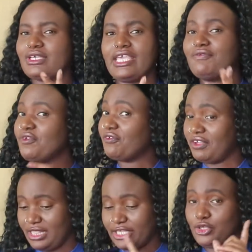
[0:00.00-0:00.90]
if you
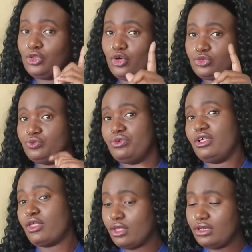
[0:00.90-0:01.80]
felt like you looked
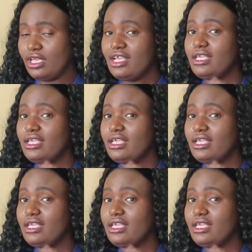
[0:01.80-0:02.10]
real good,